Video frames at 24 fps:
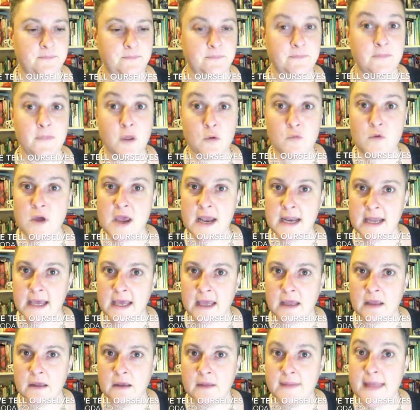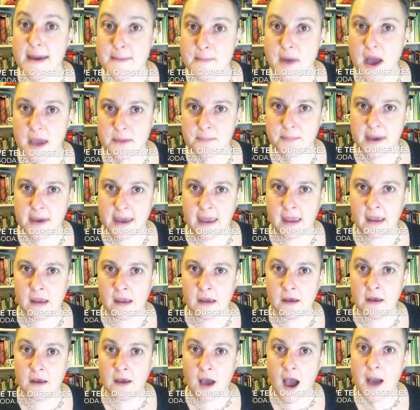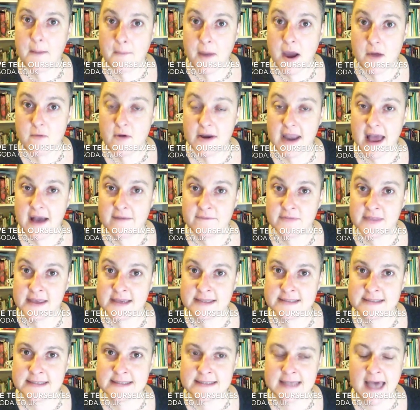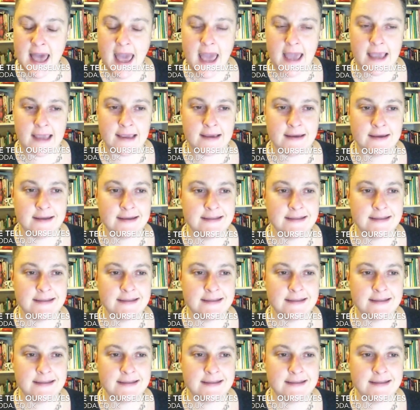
No, really, there might be. I might run out of things to say.